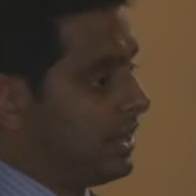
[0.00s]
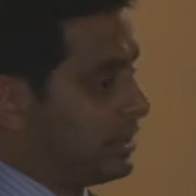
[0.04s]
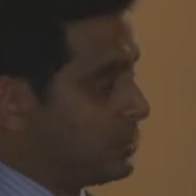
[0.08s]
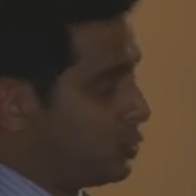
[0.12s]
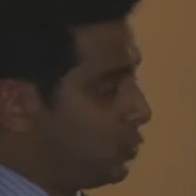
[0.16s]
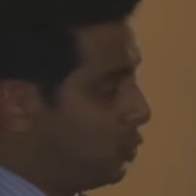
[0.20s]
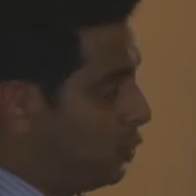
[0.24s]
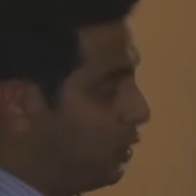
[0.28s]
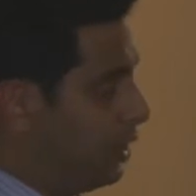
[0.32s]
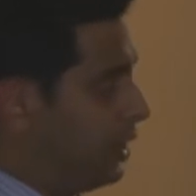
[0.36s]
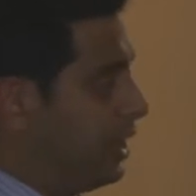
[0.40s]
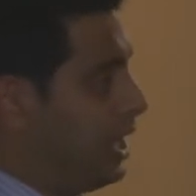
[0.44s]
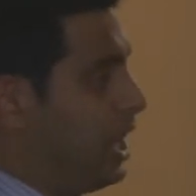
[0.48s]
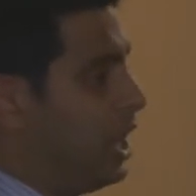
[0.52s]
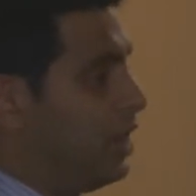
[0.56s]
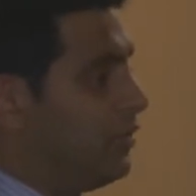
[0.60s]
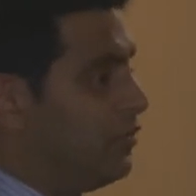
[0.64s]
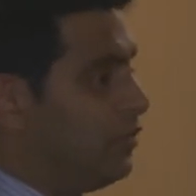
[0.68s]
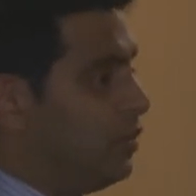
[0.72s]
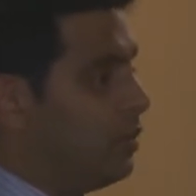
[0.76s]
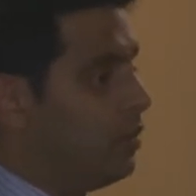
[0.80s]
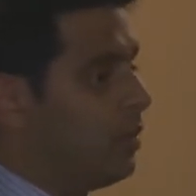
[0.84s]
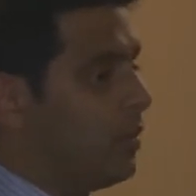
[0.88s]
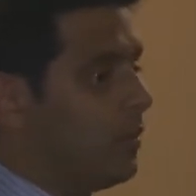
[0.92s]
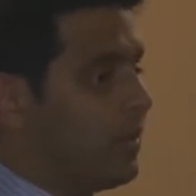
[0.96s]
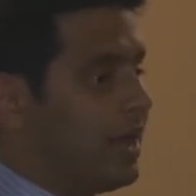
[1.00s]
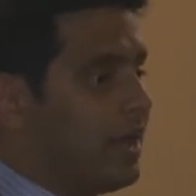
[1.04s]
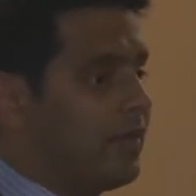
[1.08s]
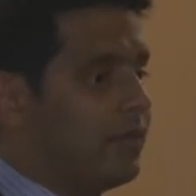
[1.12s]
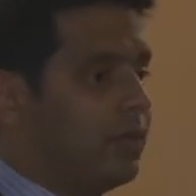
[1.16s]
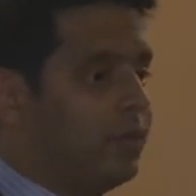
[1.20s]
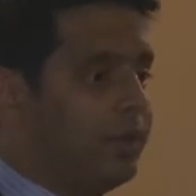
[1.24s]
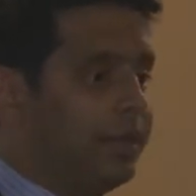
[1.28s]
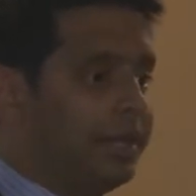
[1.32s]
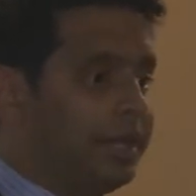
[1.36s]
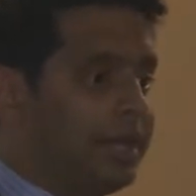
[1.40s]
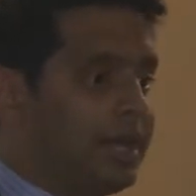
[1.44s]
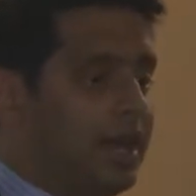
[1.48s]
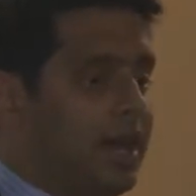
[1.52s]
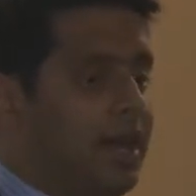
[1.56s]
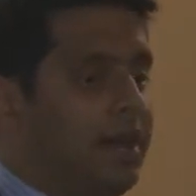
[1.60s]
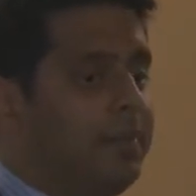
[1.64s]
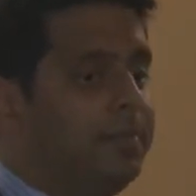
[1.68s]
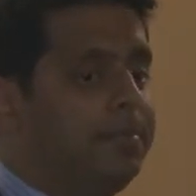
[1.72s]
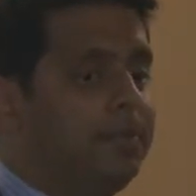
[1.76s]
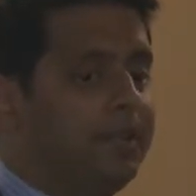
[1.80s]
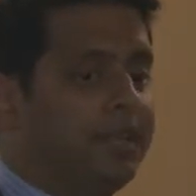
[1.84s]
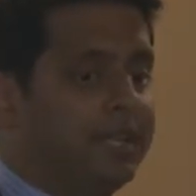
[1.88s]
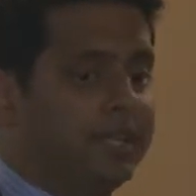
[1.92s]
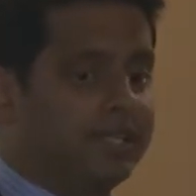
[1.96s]
that's really helpful when we have a really
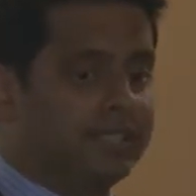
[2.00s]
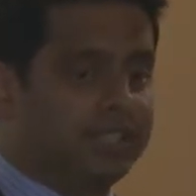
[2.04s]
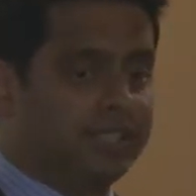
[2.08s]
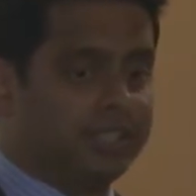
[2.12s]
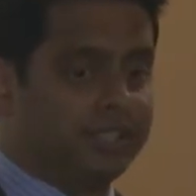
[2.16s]
complex